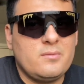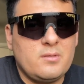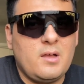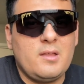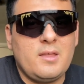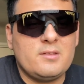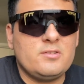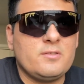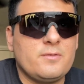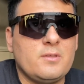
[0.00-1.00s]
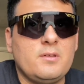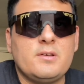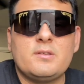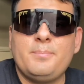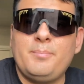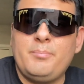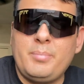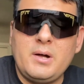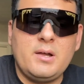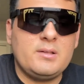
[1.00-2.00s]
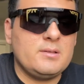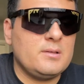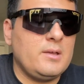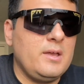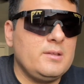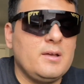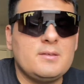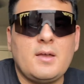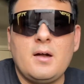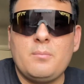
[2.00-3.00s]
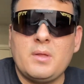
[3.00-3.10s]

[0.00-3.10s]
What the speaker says: A lot of that's just for looks, but it does help.